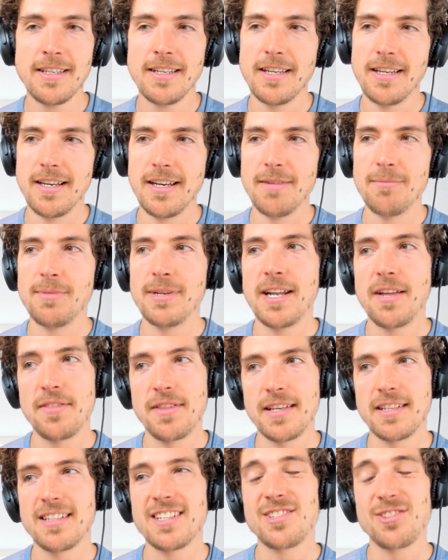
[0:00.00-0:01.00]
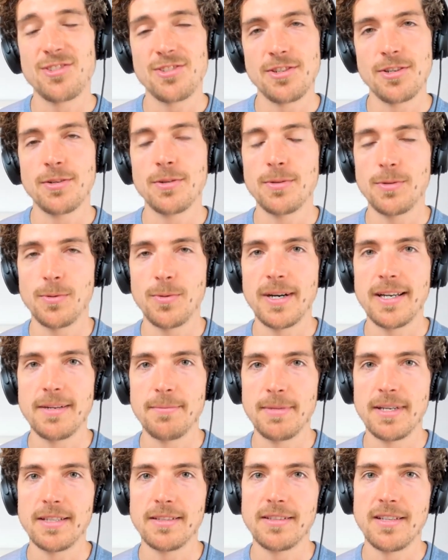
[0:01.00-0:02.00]
But I think there's also quite a
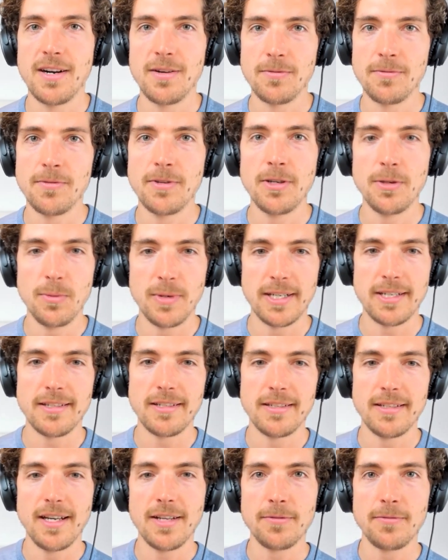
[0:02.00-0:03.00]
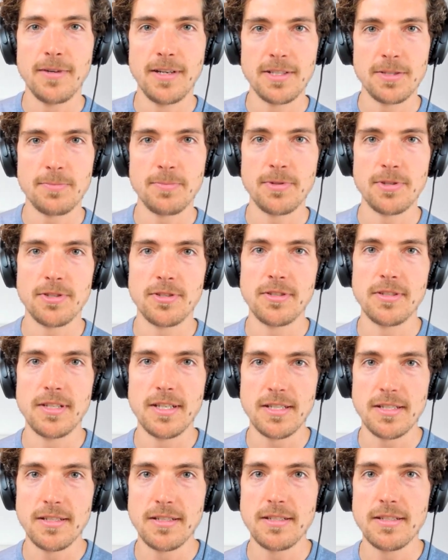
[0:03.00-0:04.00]
big downfall where the advanced person
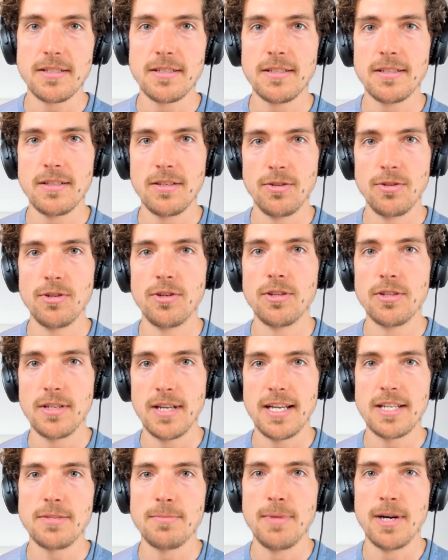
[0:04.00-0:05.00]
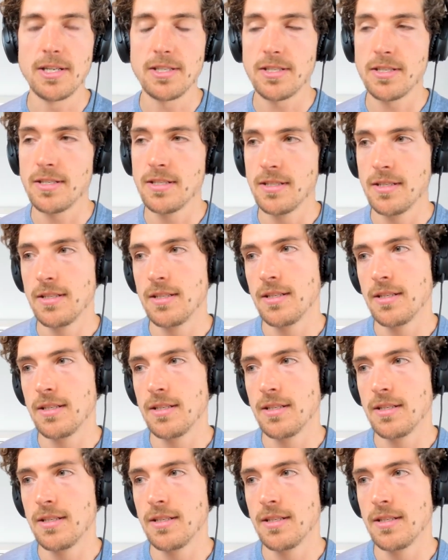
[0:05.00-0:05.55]
doesn't learn as much.